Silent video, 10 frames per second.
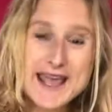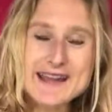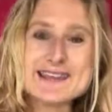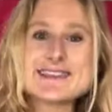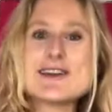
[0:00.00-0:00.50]
And
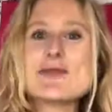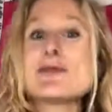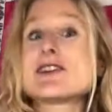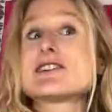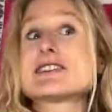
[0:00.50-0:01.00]
it's not
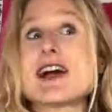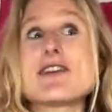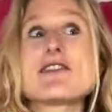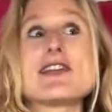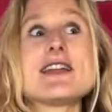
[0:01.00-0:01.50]
because I
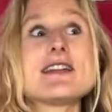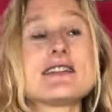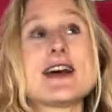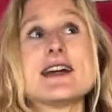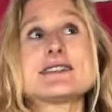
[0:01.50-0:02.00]
think
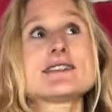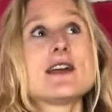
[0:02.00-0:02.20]
that